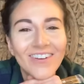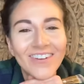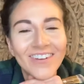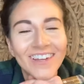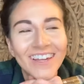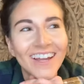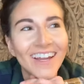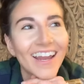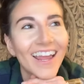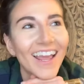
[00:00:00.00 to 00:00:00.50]

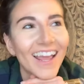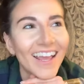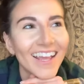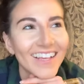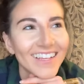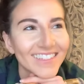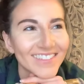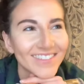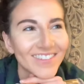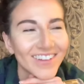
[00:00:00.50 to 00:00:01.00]

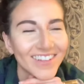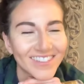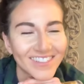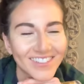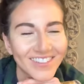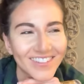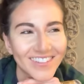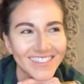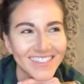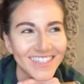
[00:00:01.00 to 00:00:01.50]
next,
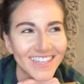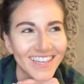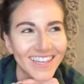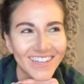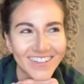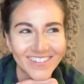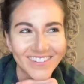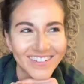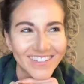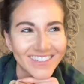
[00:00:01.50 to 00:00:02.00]
Madison's like,
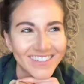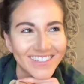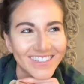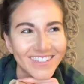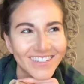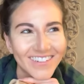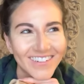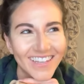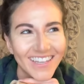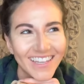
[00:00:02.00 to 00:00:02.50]
what are you
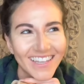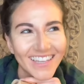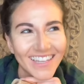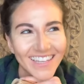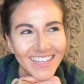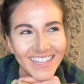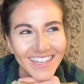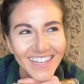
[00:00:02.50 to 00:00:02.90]
doing?